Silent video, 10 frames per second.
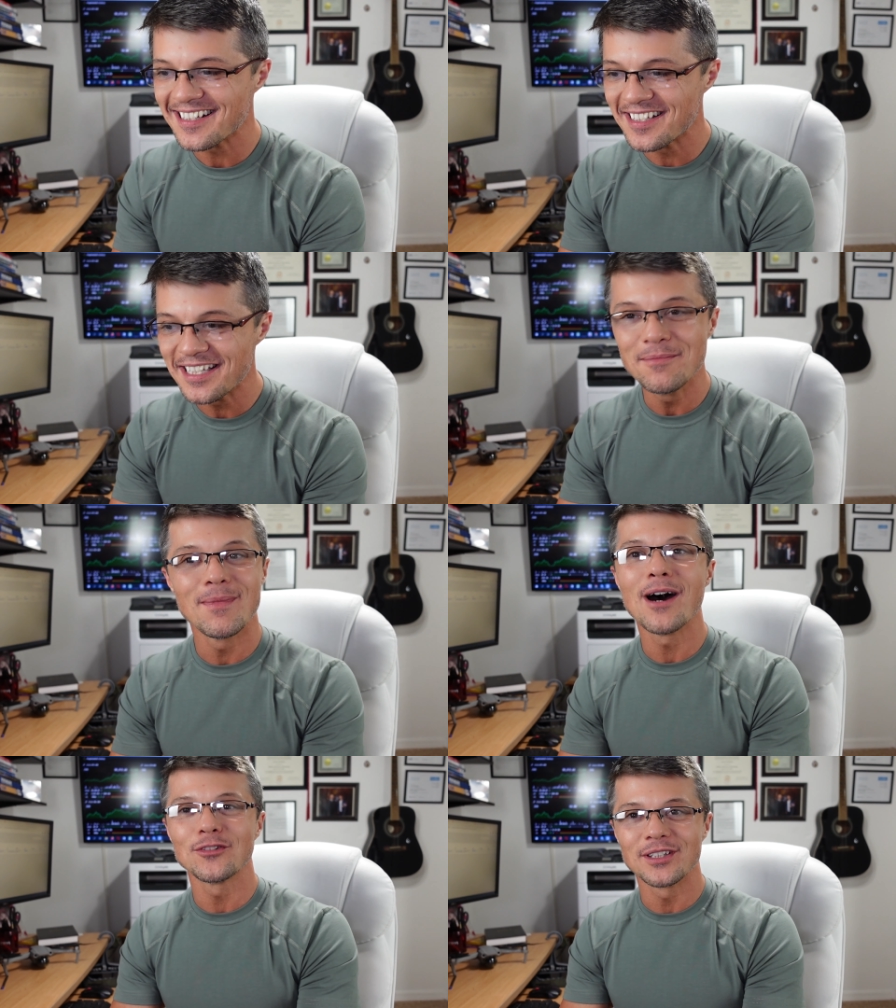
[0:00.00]
SC
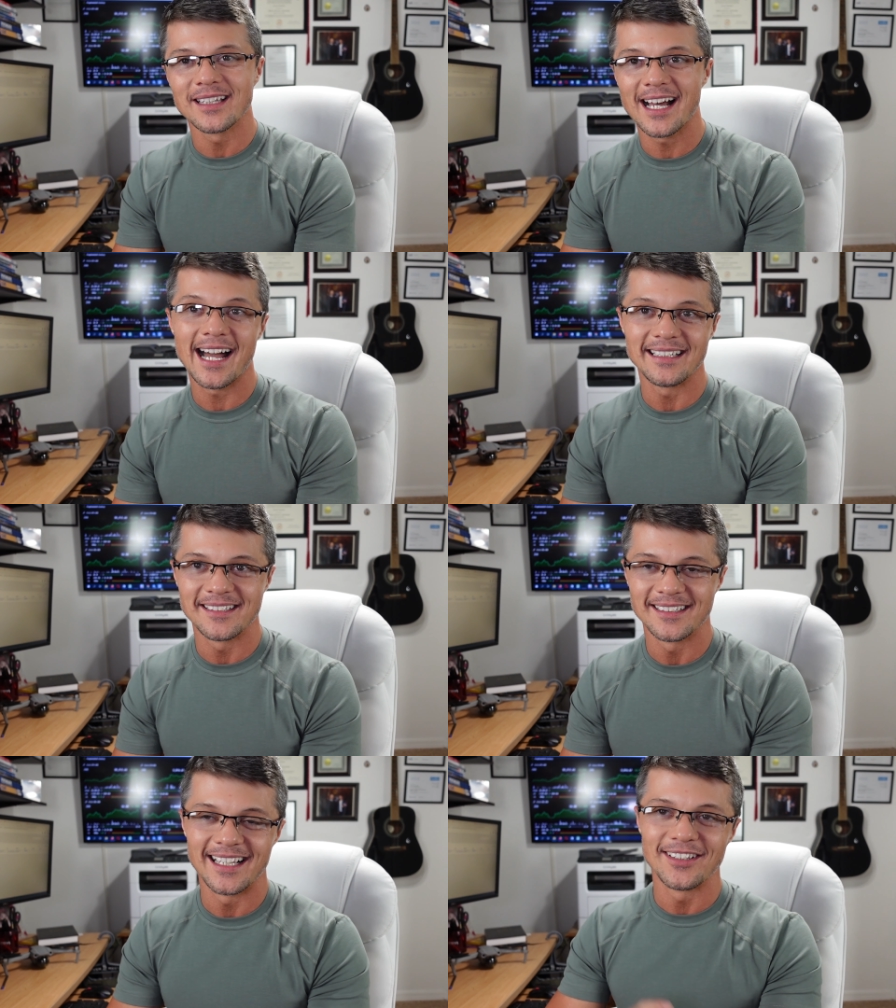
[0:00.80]
Mountain
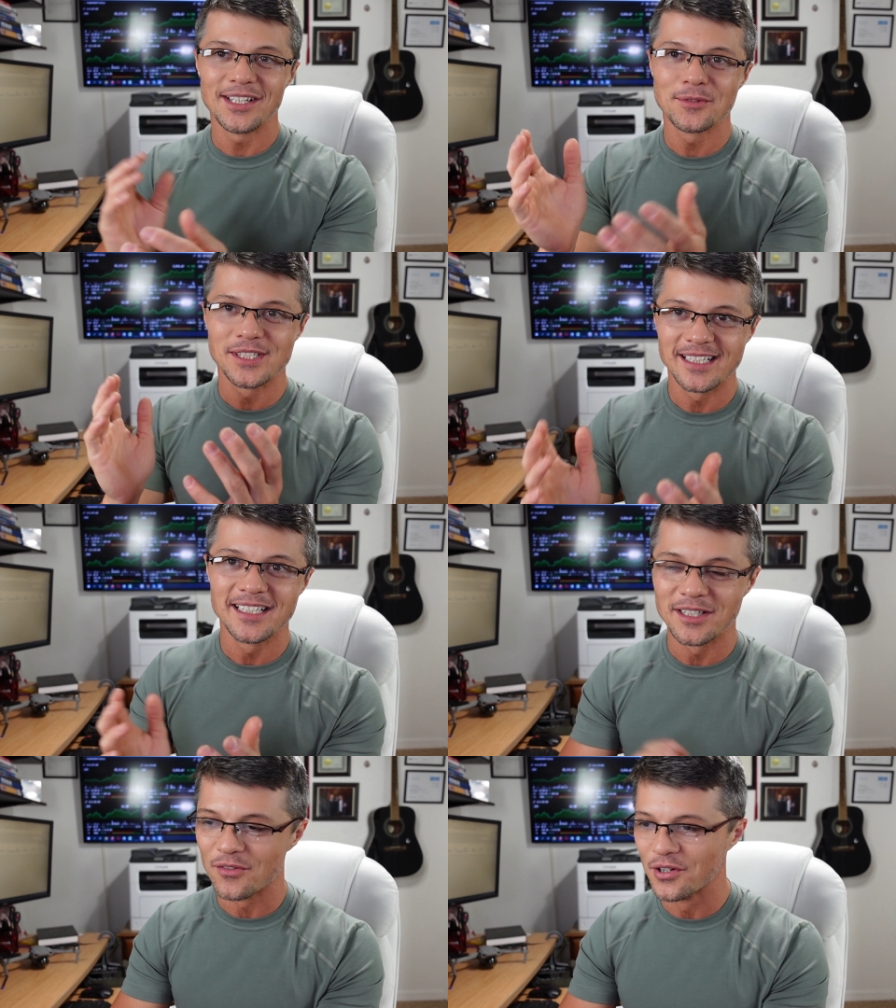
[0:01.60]
Lite. Now that was a
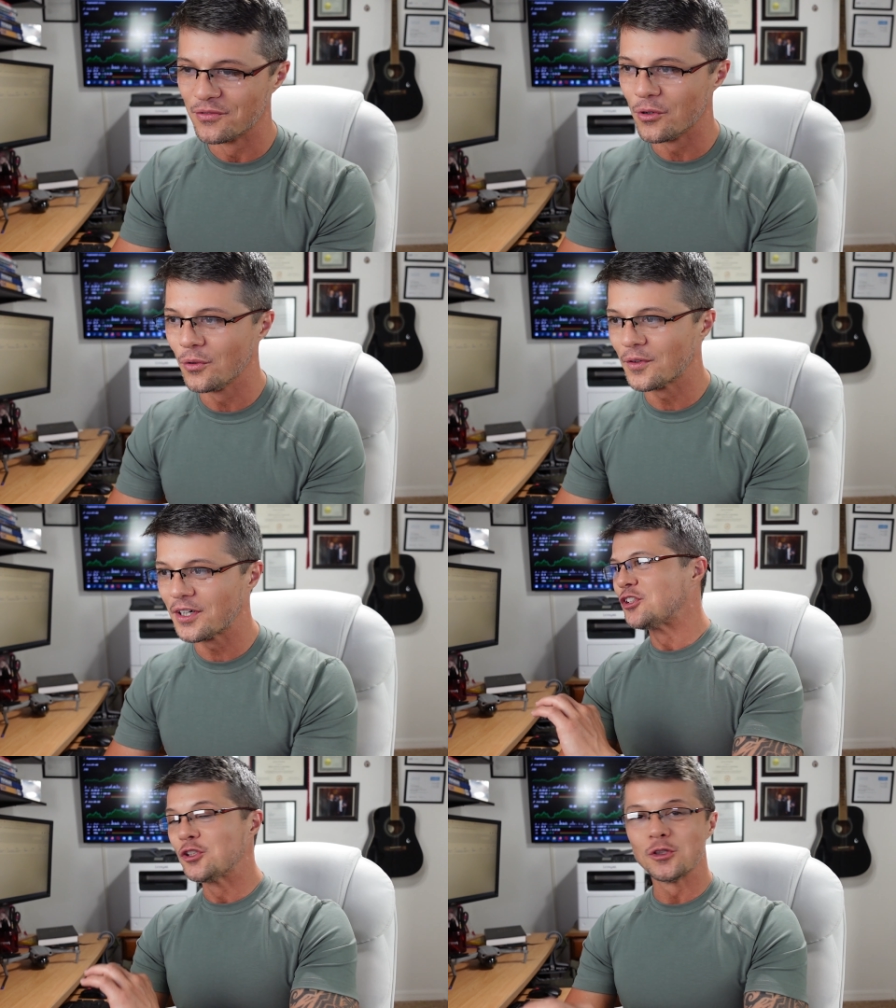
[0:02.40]
little
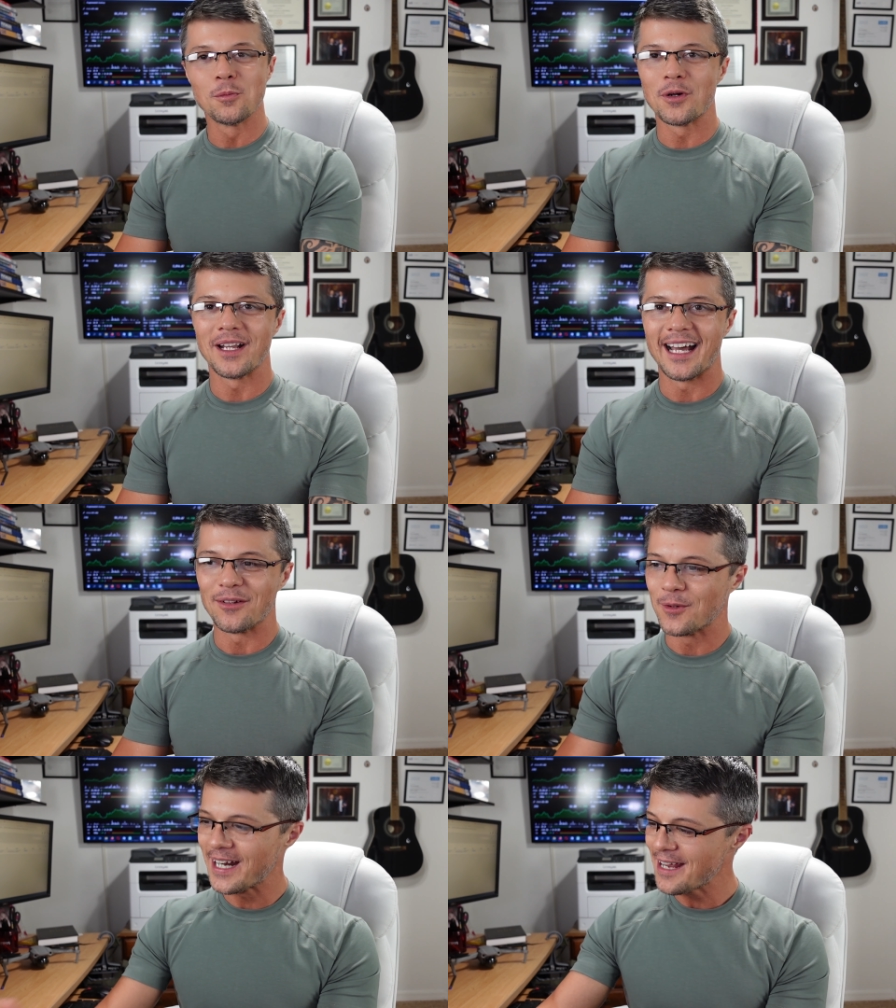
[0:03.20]
revolver, super
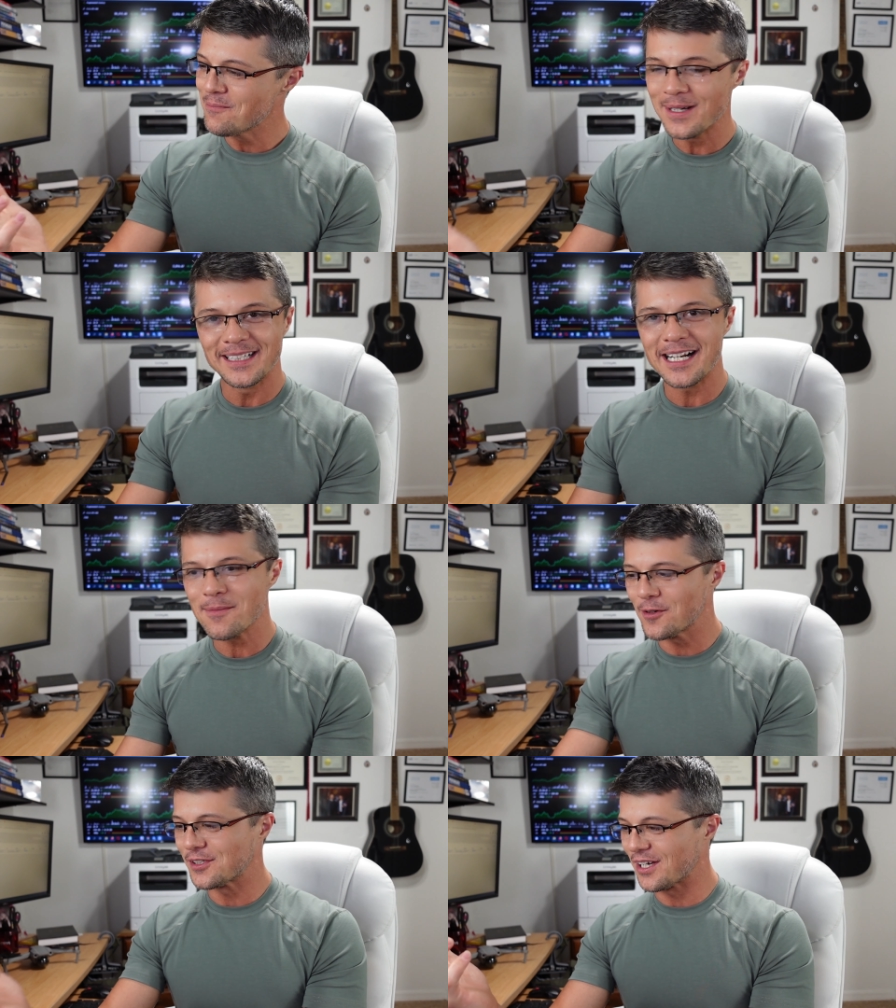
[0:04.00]
light. When I picked it
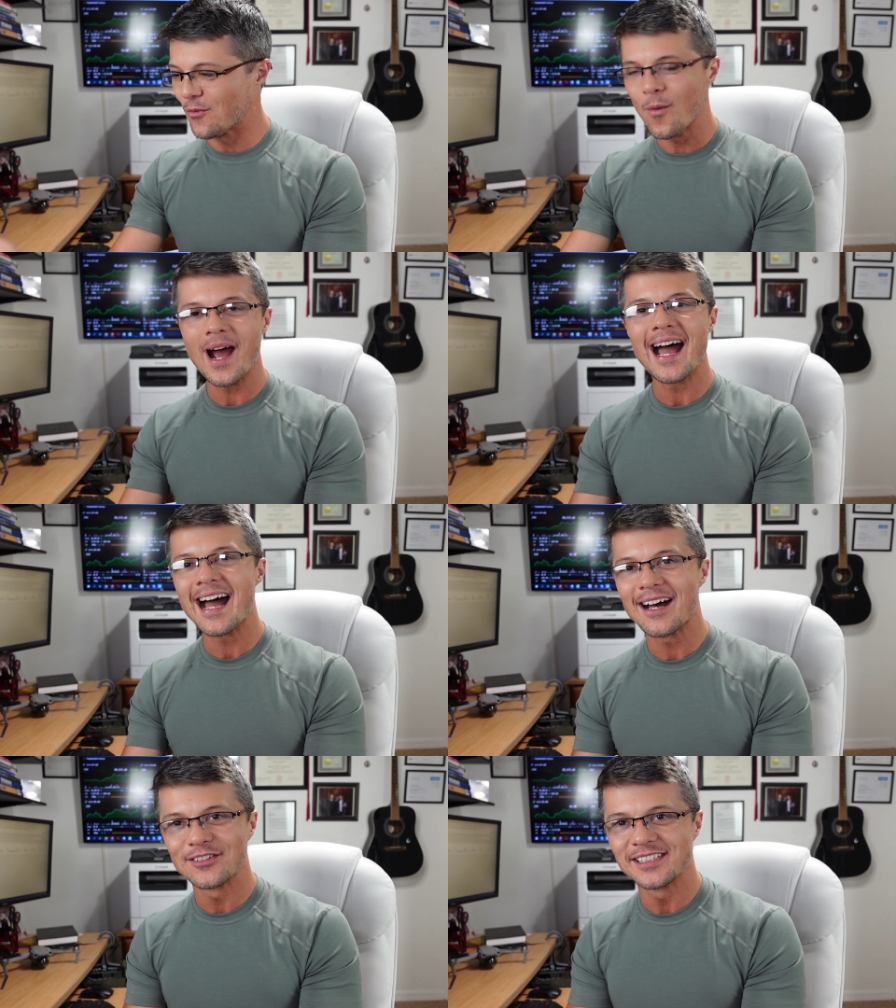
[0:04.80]
up I was like,
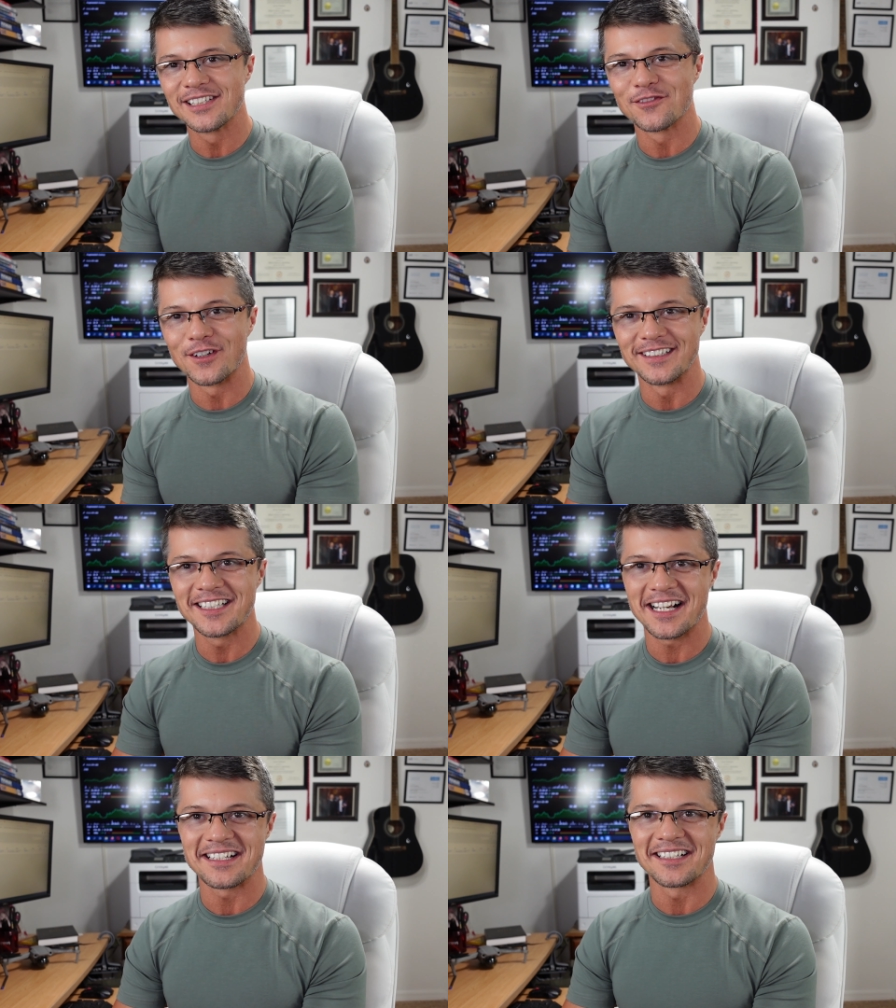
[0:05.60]
wow, this is
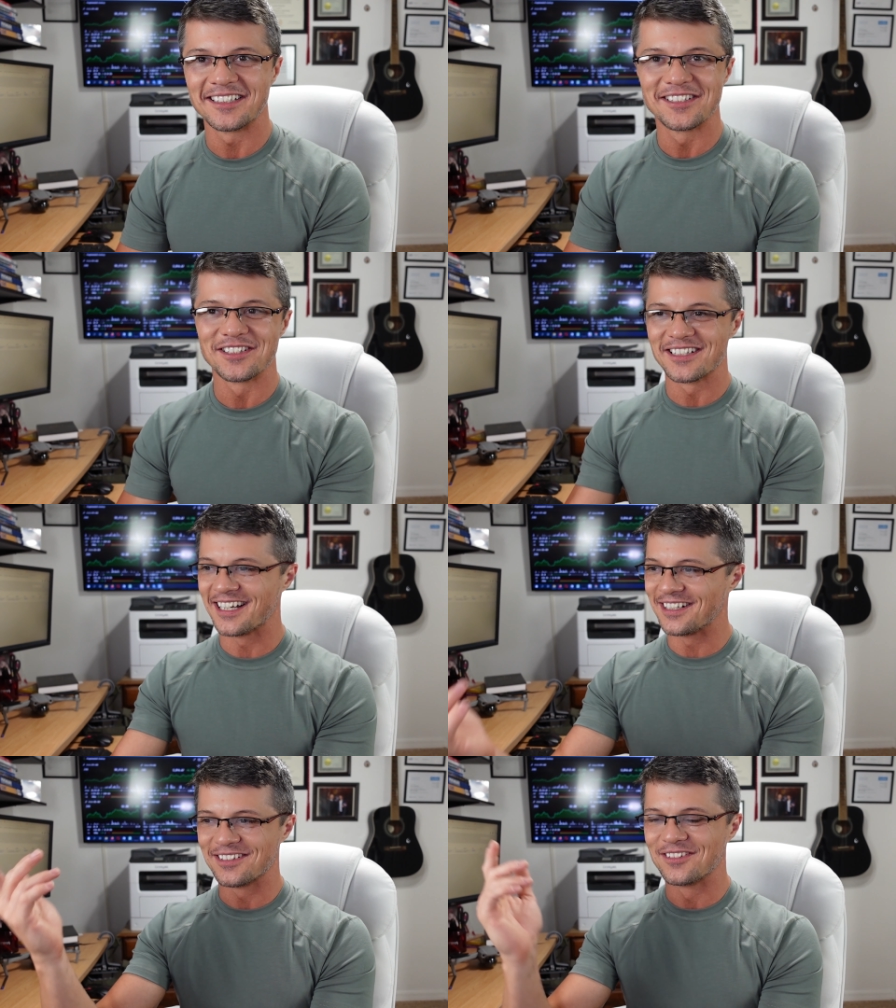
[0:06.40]
fantastic. This is
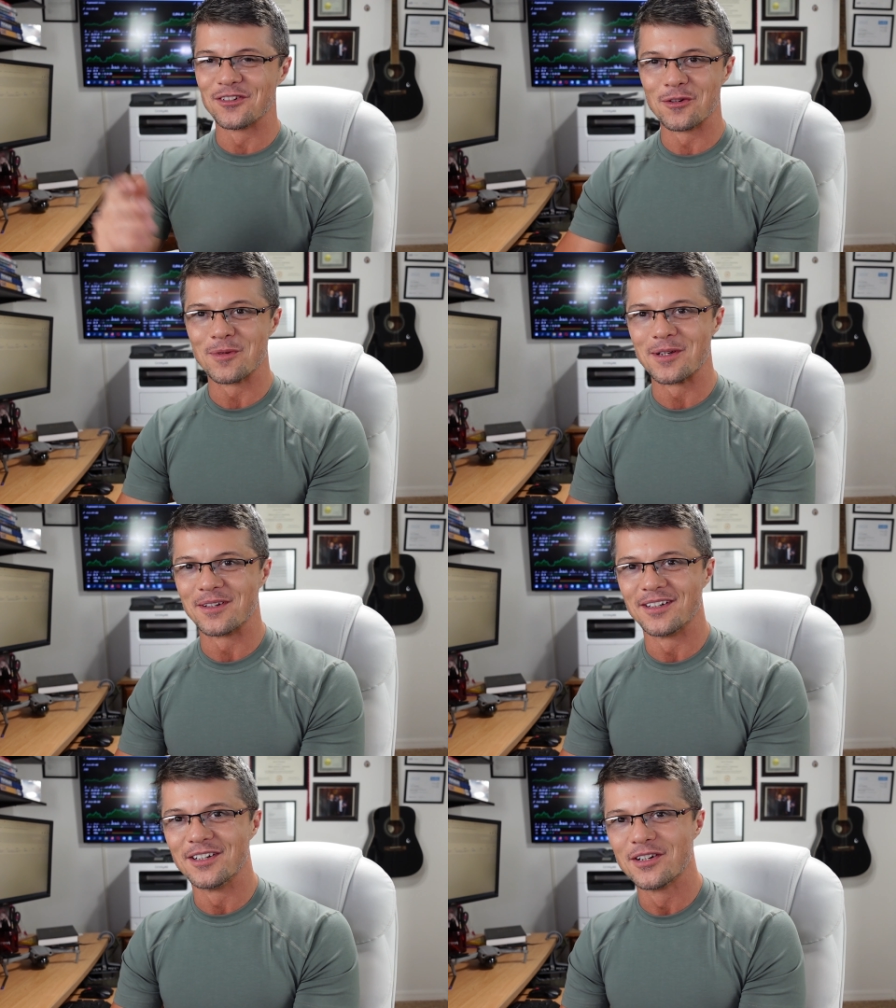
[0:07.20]
like gonna be
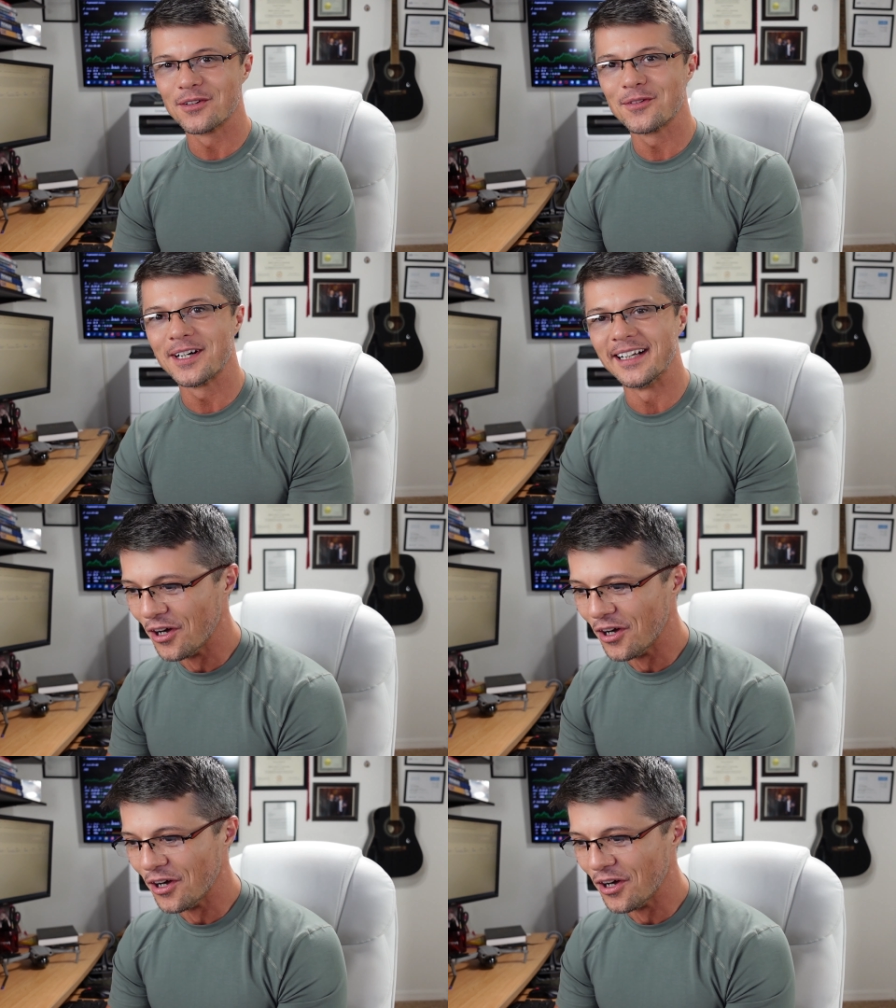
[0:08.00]
great.